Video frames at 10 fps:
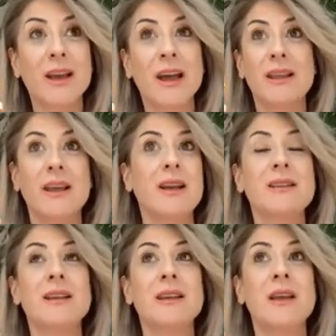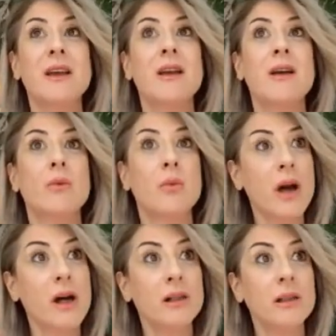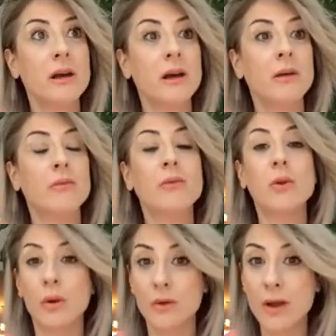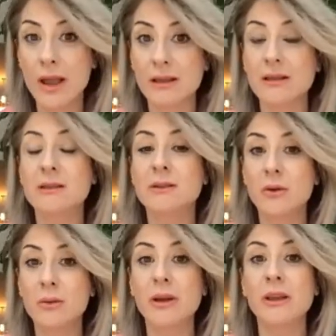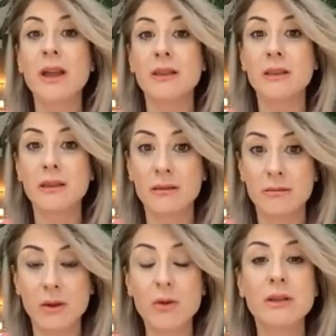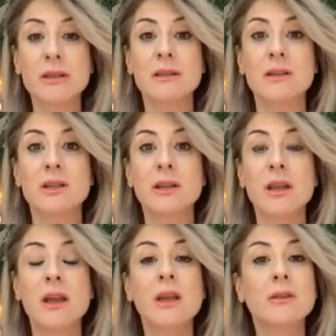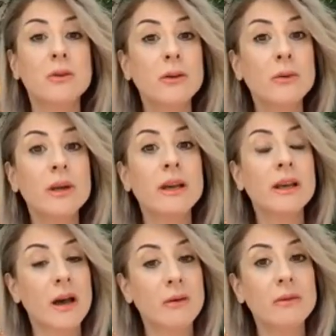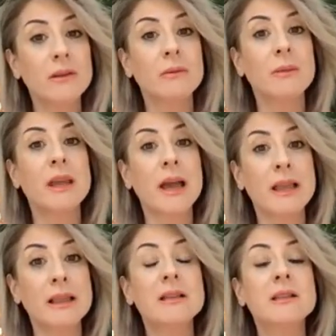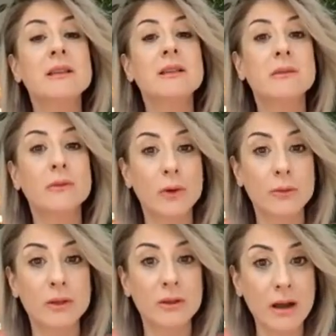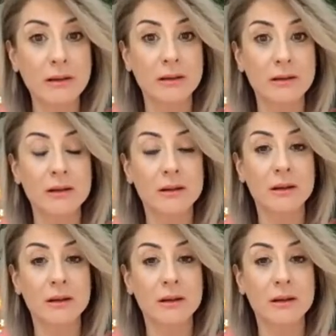And then I said, "Well, you're right. It's your body and your decision. Do you want to come with me and listen from the doctor?